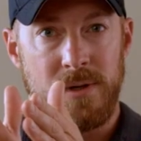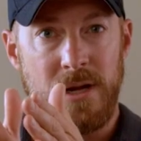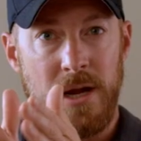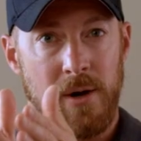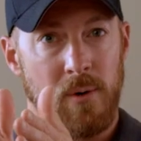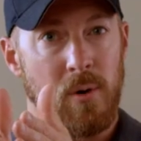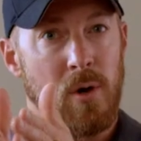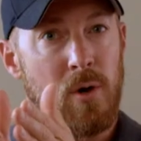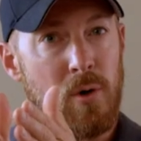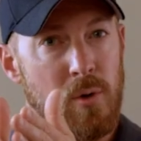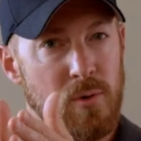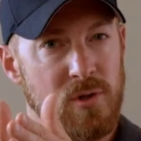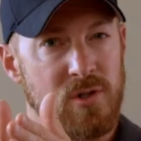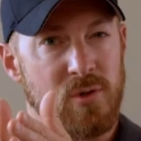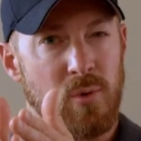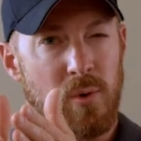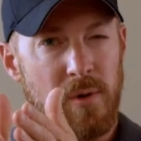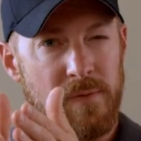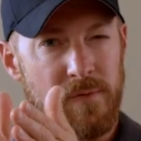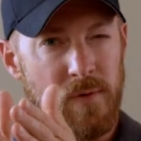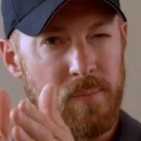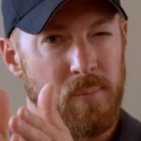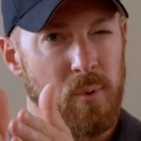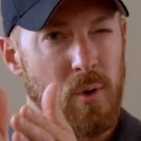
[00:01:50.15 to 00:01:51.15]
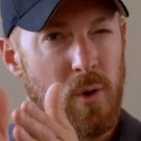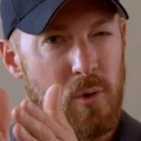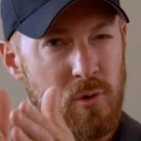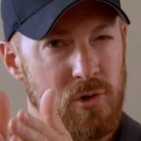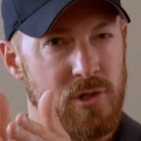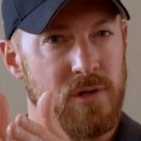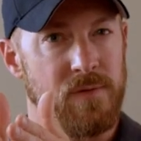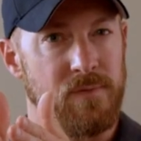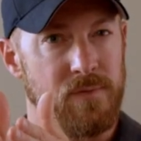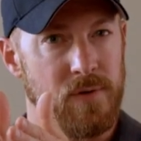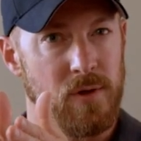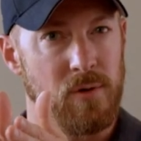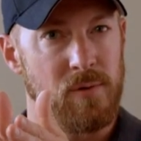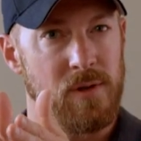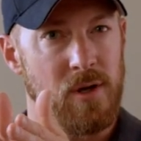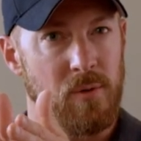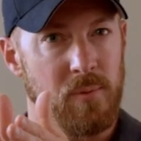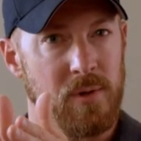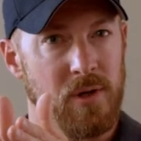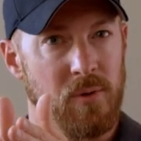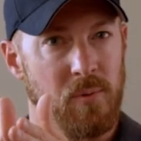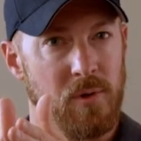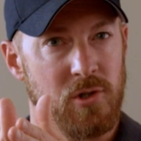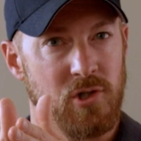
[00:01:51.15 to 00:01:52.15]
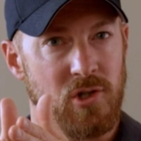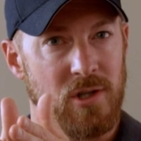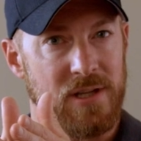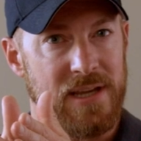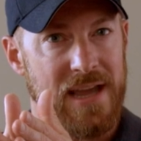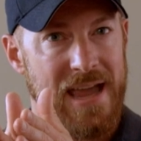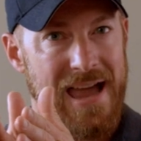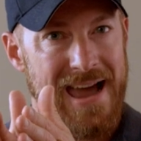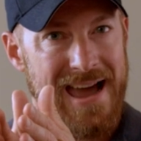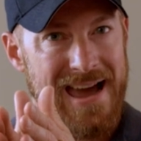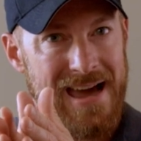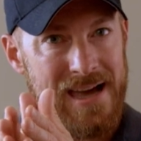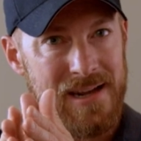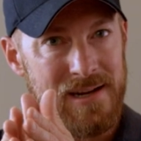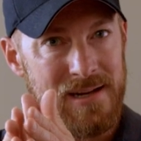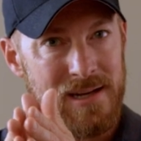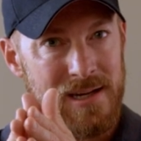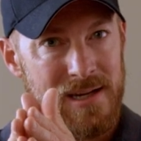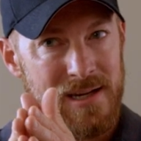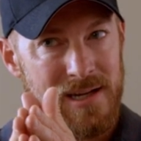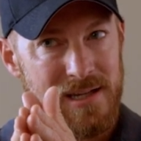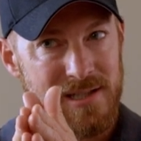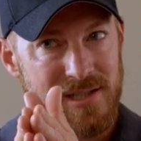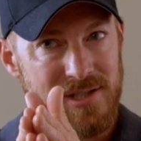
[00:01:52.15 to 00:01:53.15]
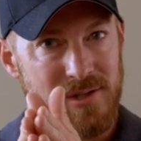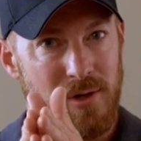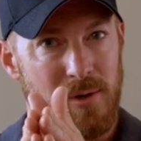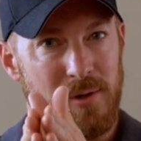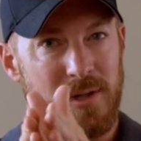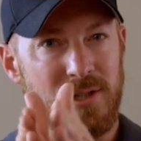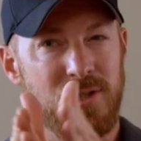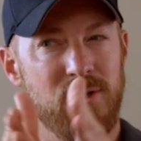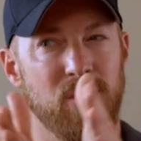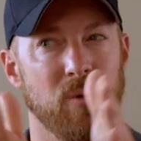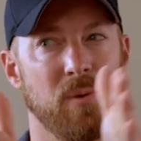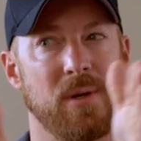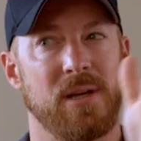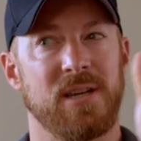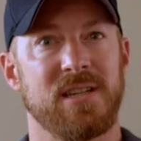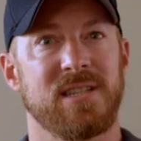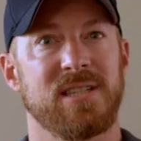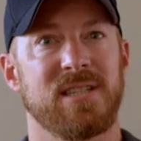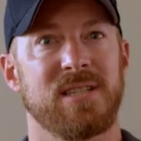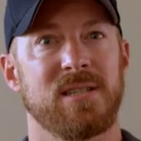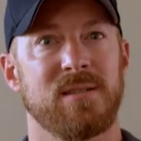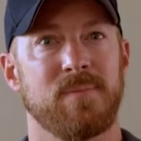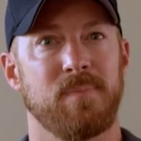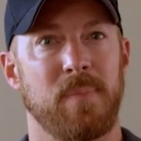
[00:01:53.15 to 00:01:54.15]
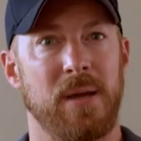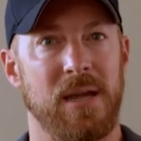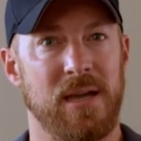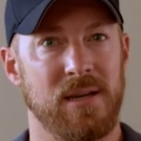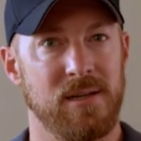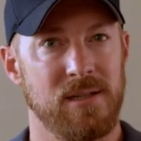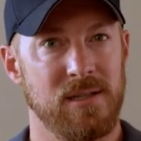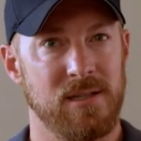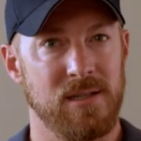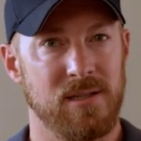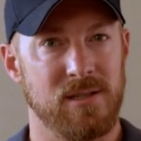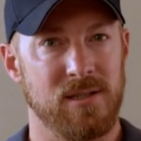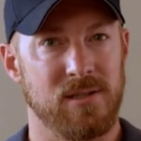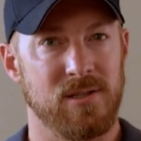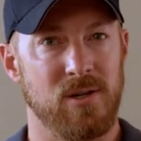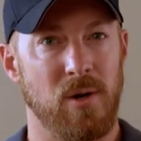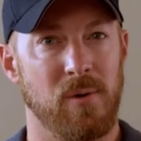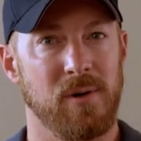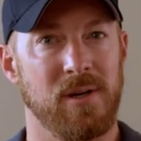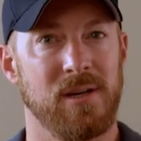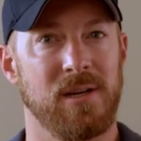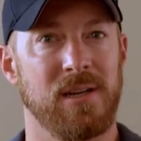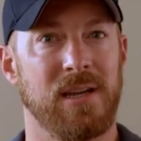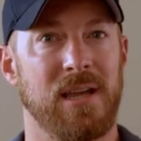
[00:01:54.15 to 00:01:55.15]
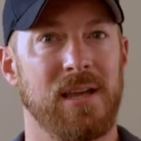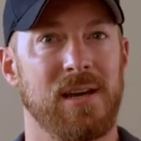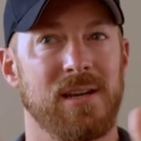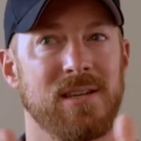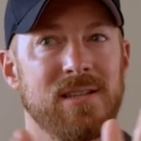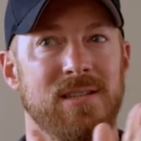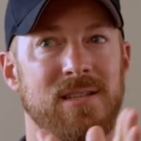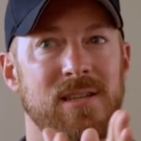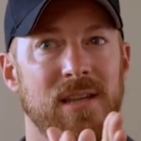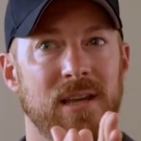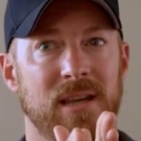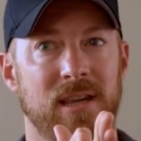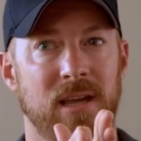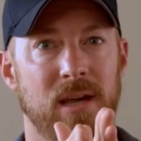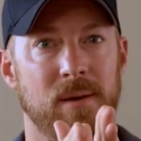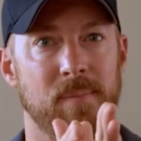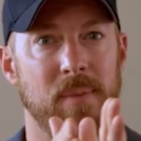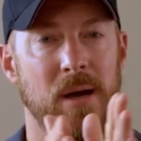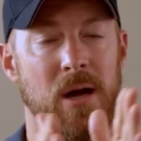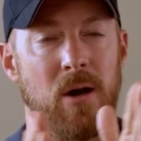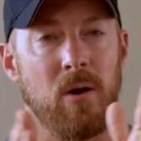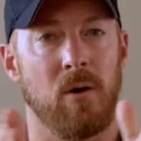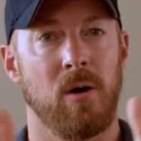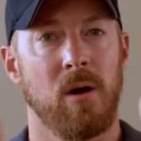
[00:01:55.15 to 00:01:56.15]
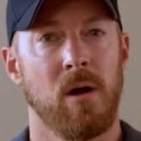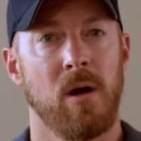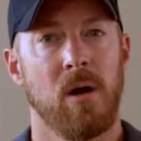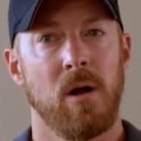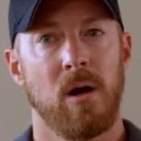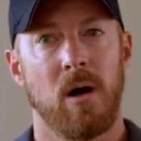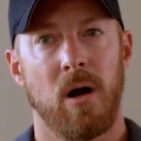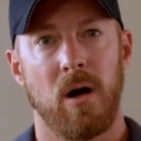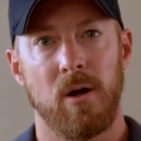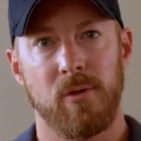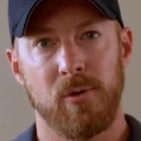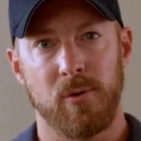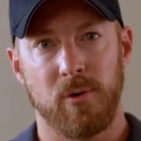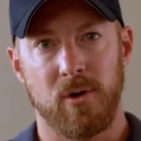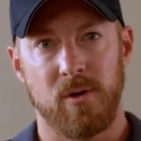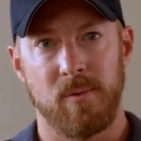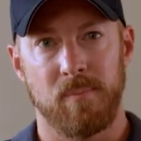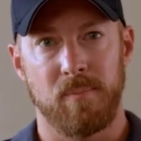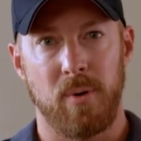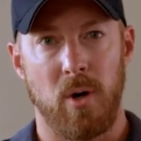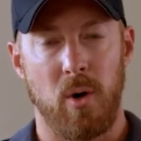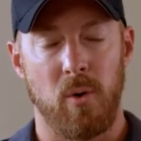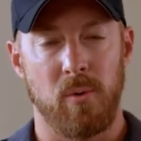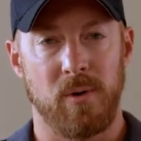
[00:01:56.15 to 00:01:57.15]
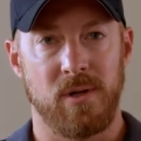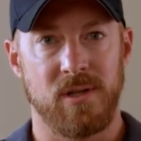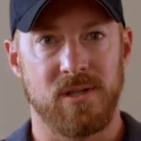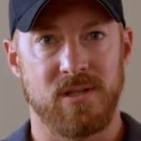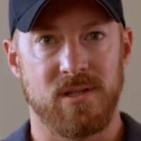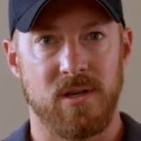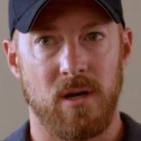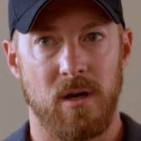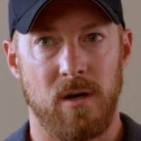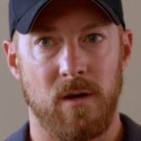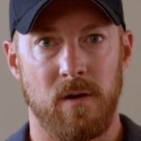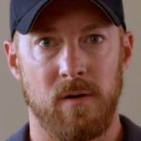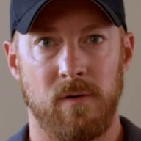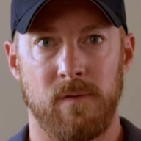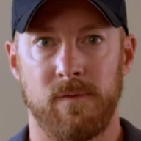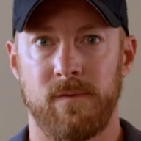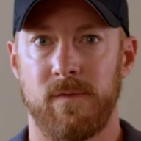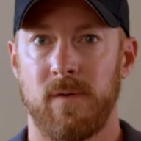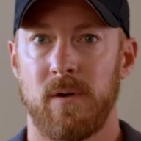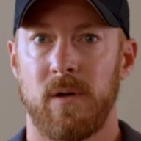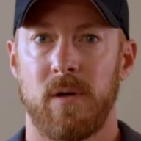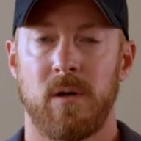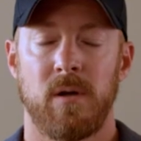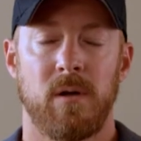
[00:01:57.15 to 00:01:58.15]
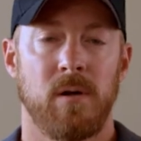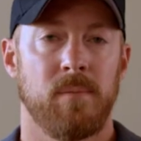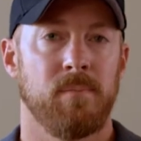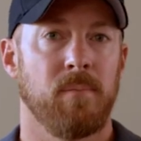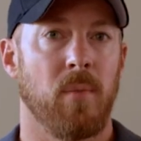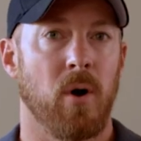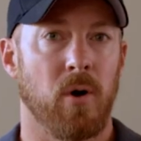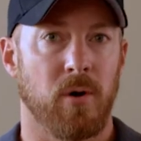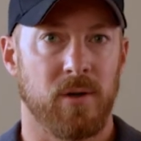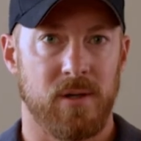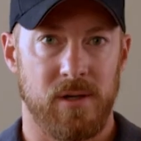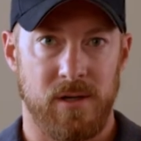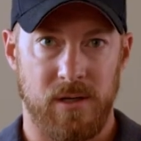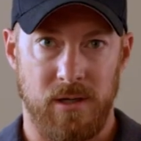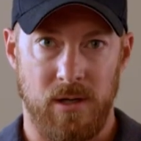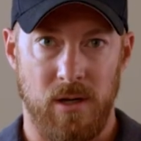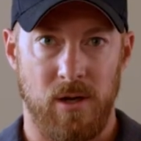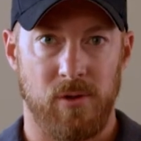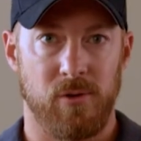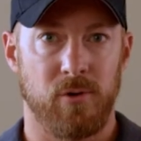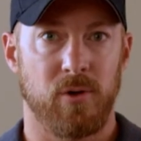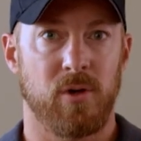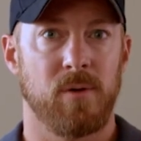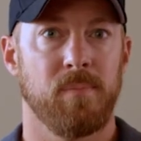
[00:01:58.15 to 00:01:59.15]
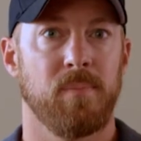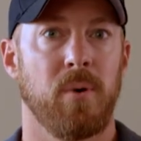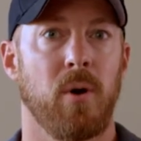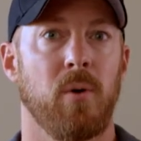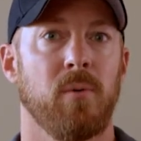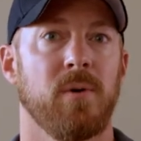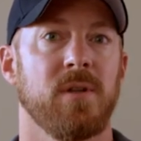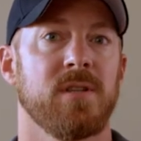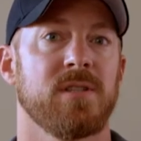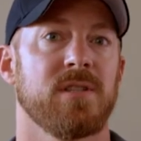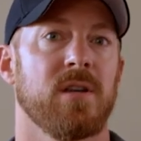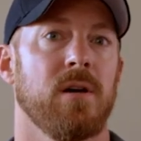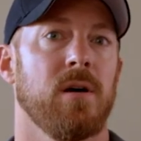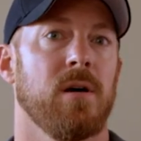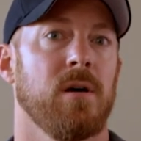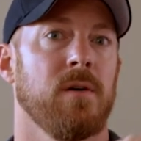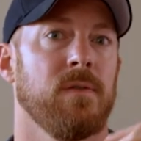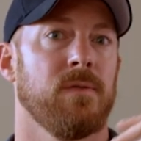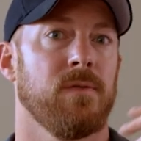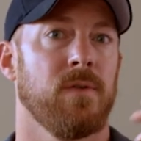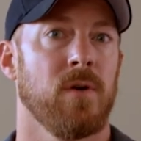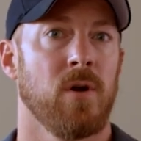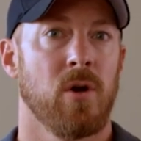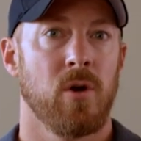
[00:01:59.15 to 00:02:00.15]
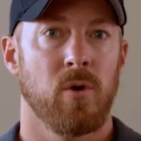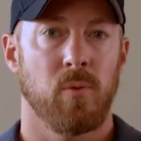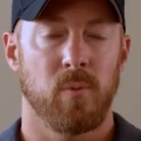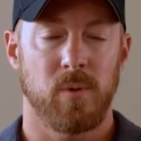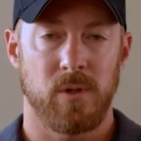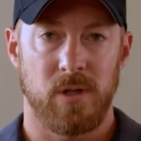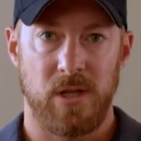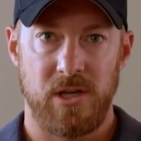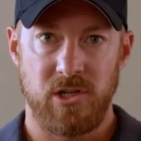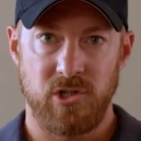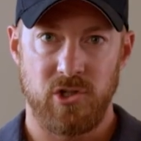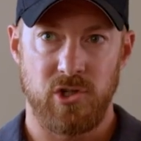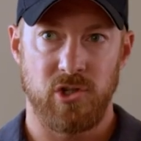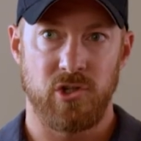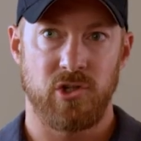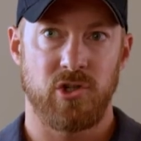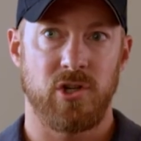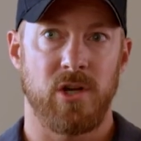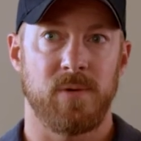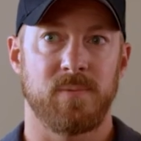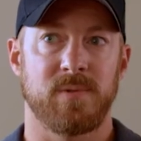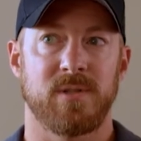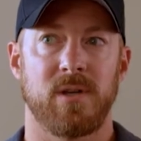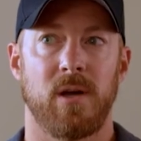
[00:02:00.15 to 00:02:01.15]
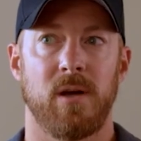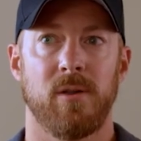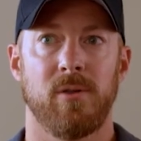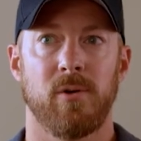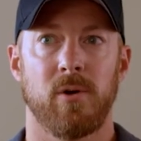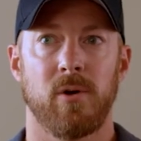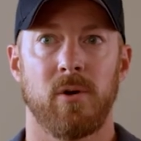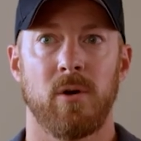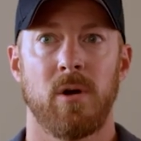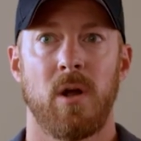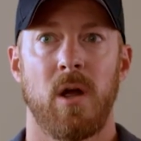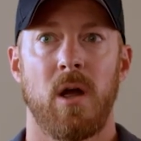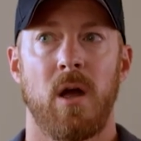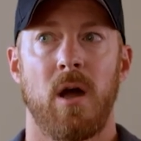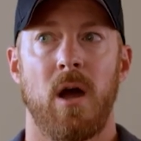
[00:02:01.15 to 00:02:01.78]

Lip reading: narrow sort of approach and view that we originally had and starting to expand it, starting to get us thinking about other components of marketing, other components of relationships, other